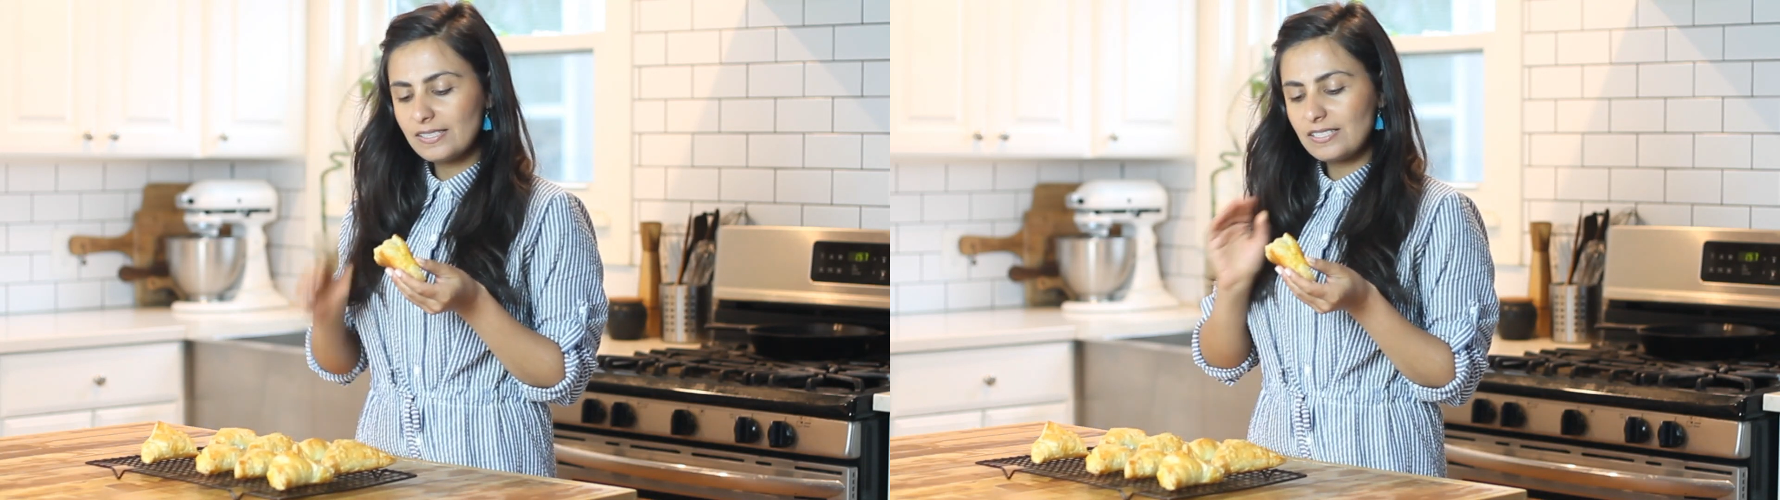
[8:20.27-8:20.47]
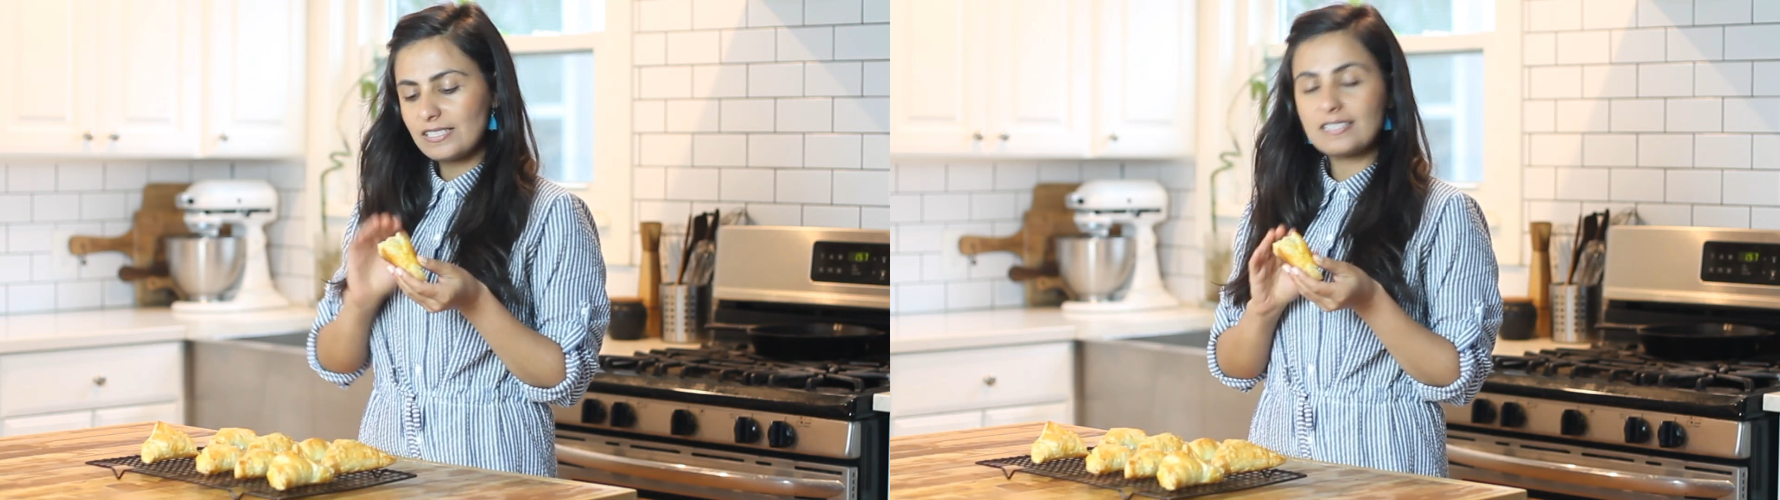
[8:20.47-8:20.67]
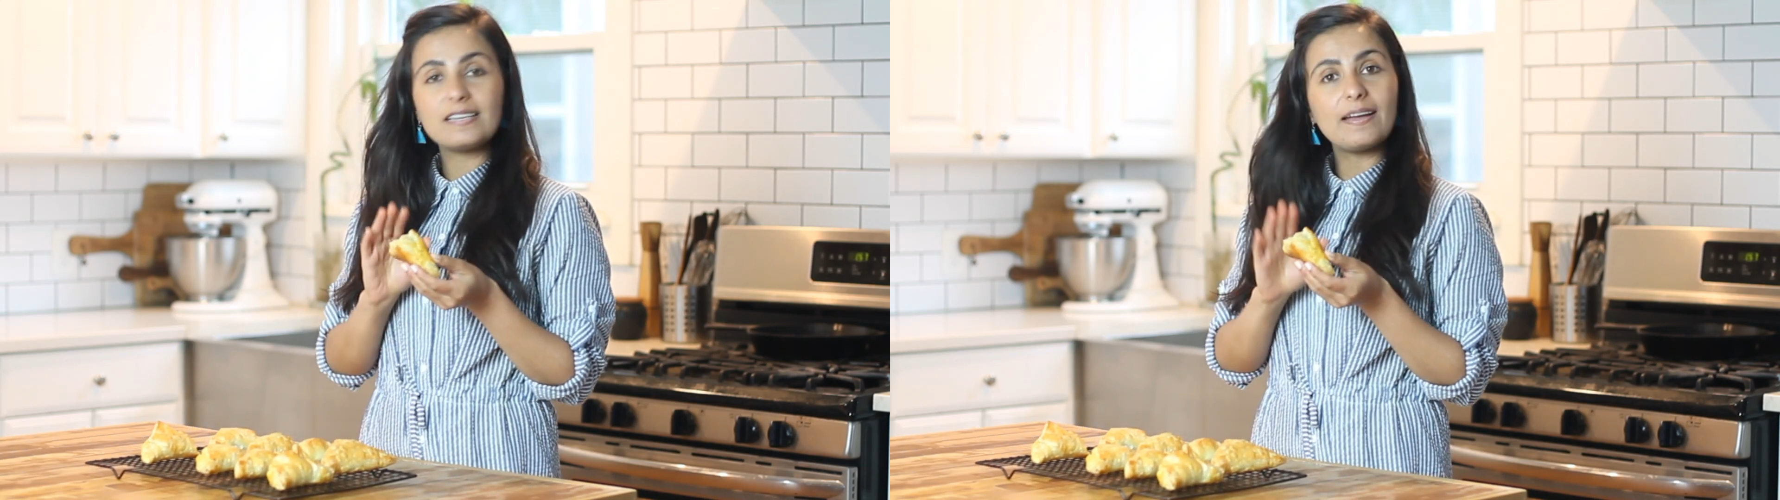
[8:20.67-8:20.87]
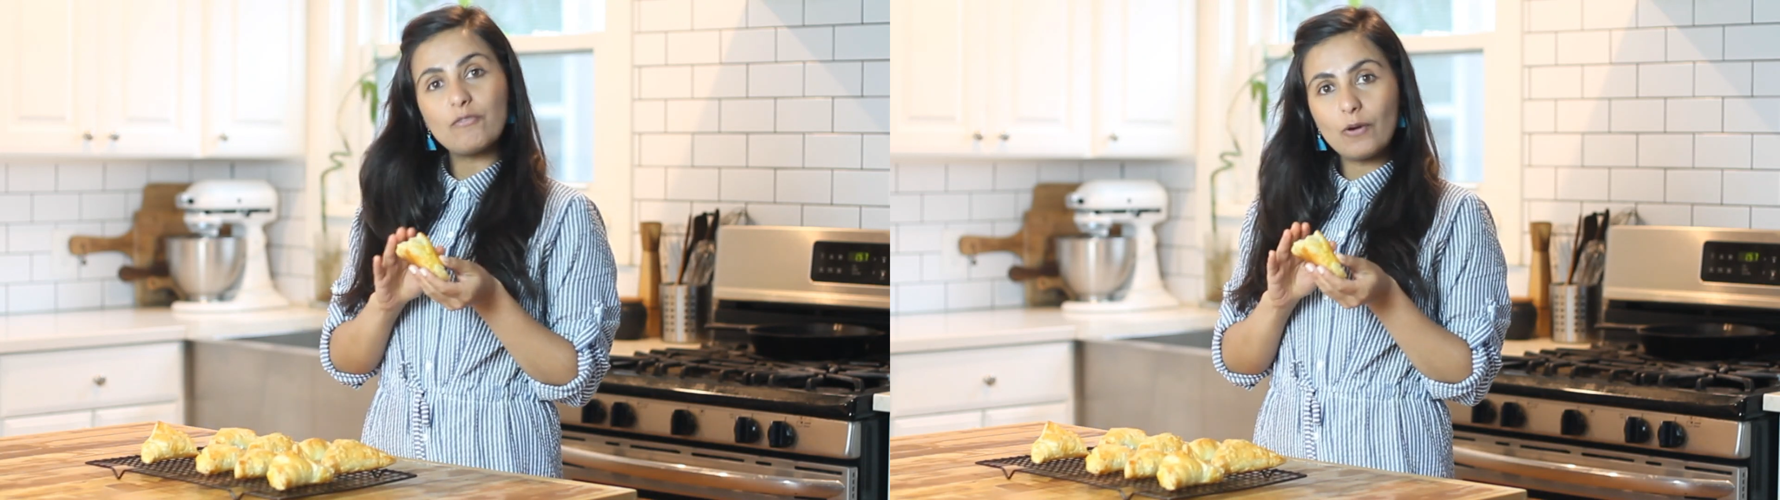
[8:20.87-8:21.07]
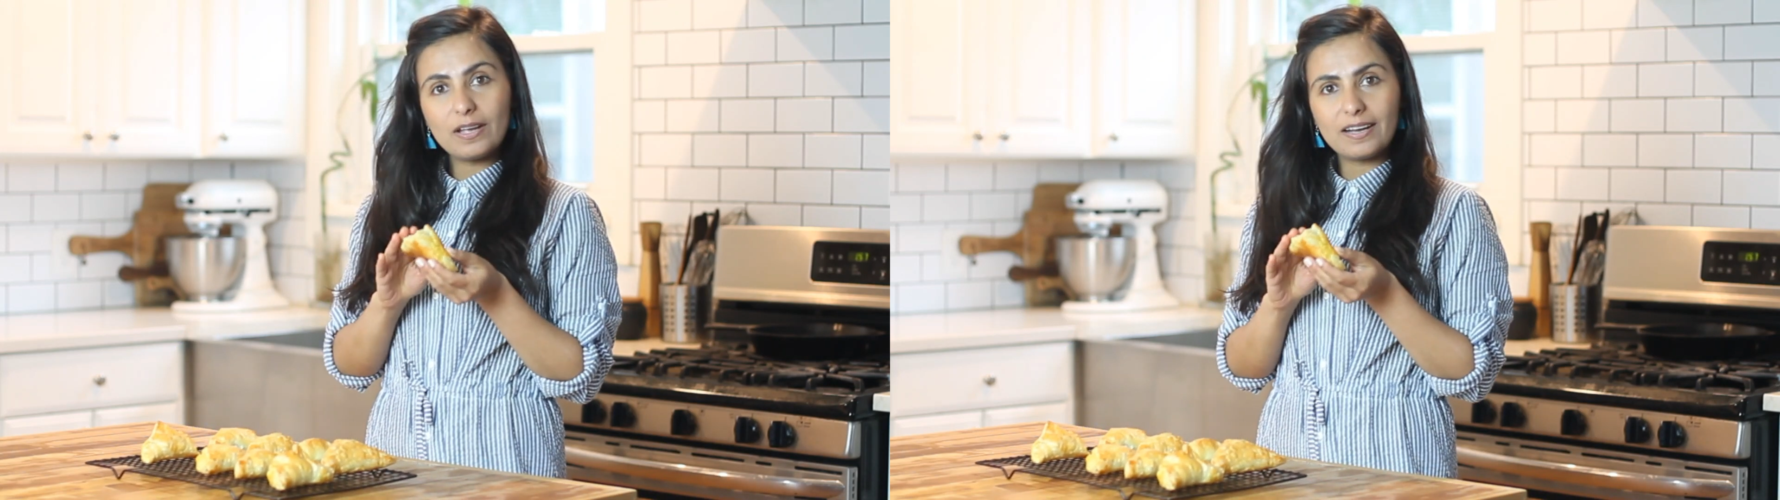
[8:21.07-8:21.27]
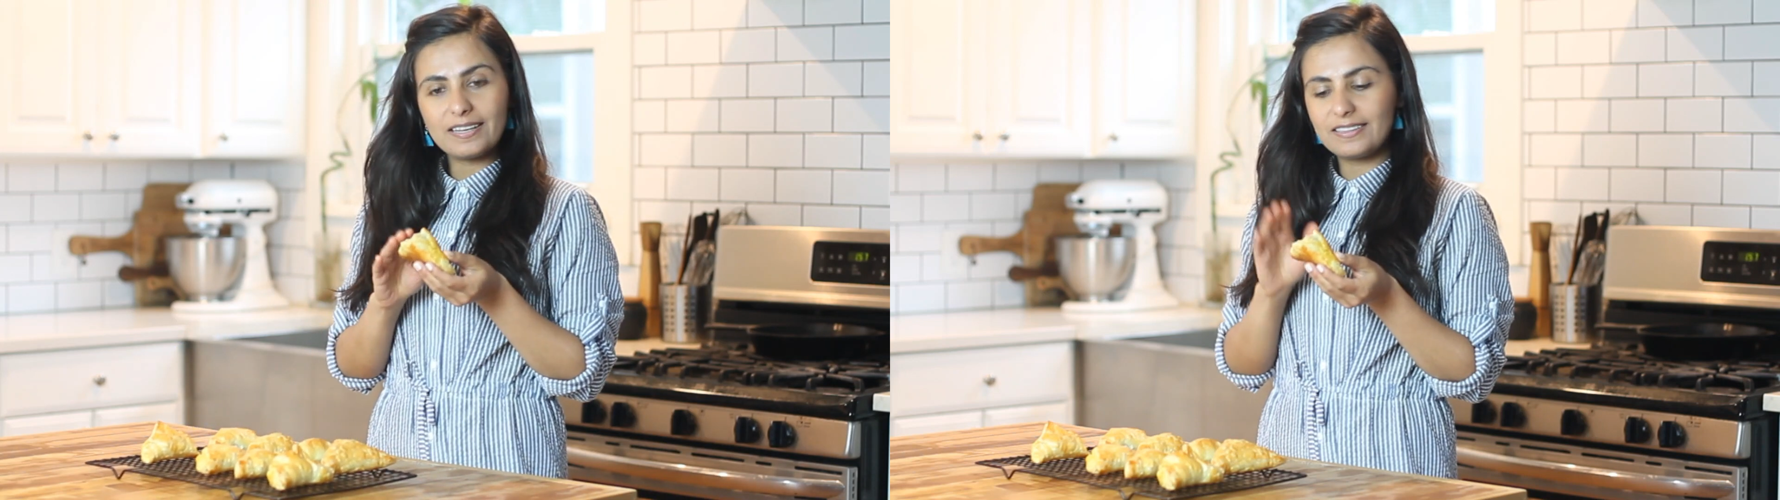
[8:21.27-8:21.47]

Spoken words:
Just an FYI,